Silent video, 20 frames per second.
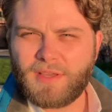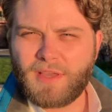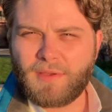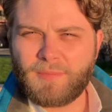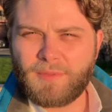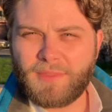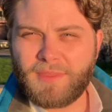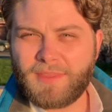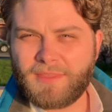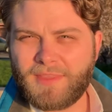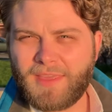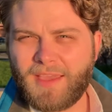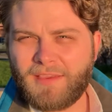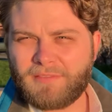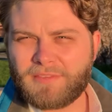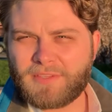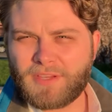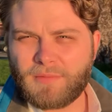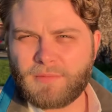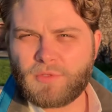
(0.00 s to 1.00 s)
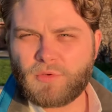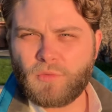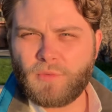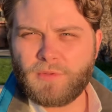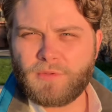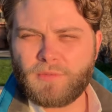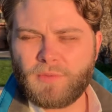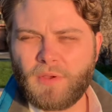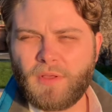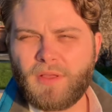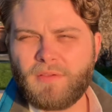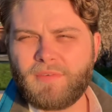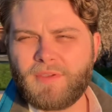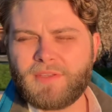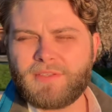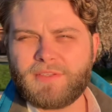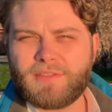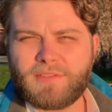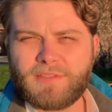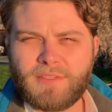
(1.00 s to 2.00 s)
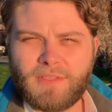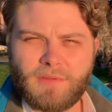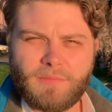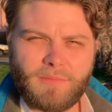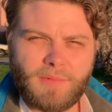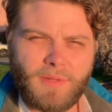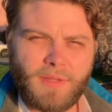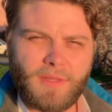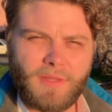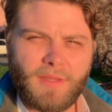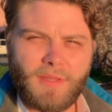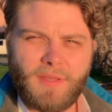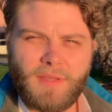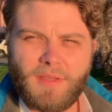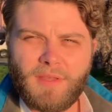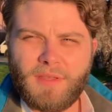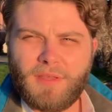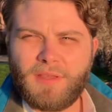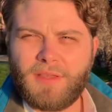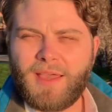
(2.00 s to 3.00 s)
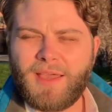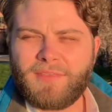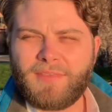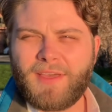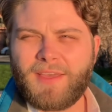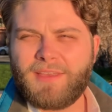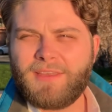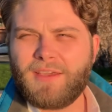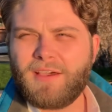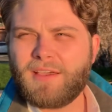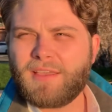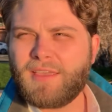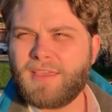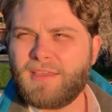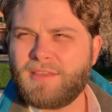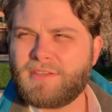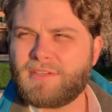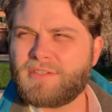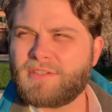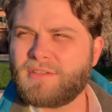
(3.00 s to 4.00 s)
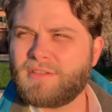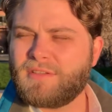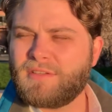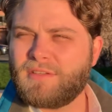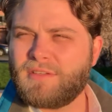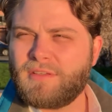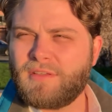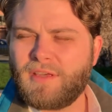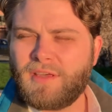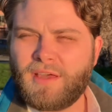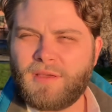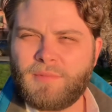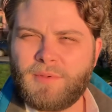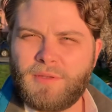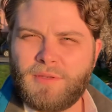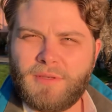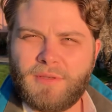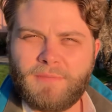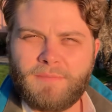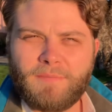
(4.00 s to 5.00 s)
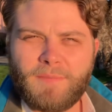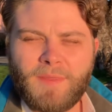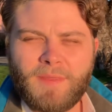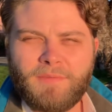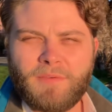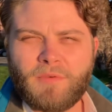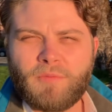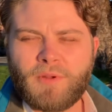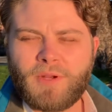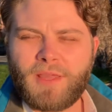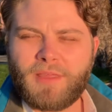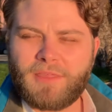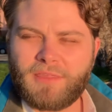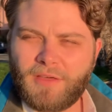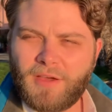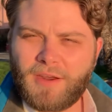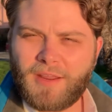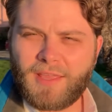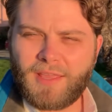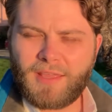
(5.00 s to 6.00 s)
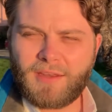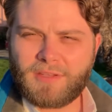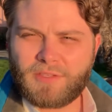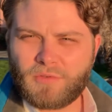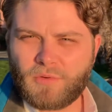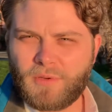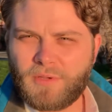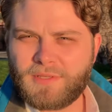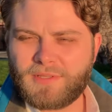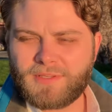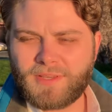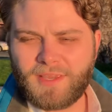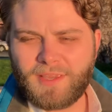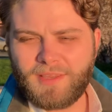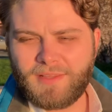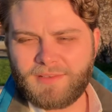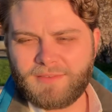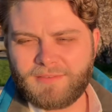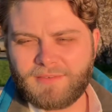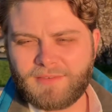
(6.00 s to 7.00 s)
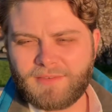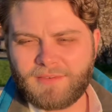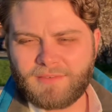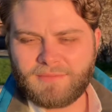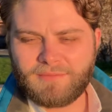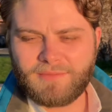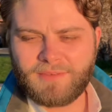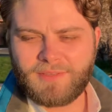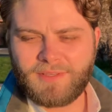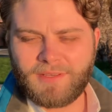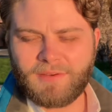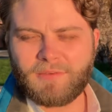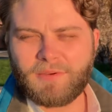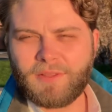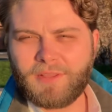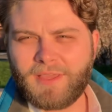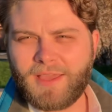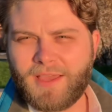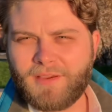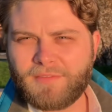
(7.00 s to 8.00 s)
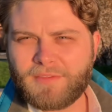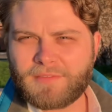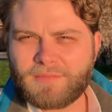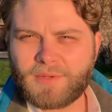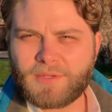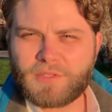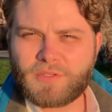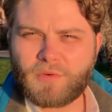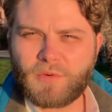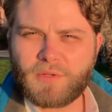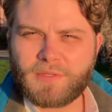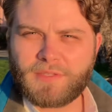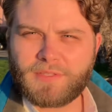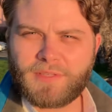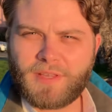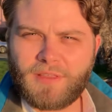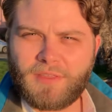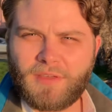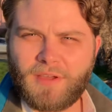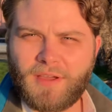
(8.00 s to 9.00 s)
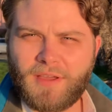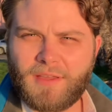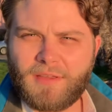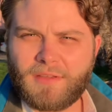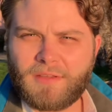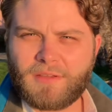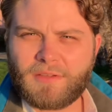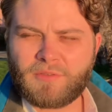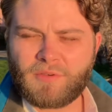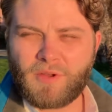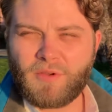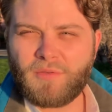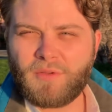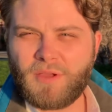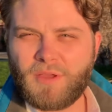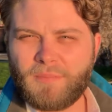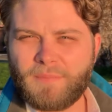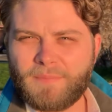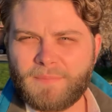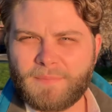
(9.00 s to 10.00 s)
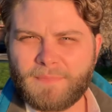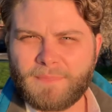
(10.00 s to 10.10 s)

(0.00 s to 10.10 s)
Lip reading: I mean, they have some choice. We all have agency, but at that young age, I mean, even when I thought I had a choice, I didn't really have as much choice as I thought growing up.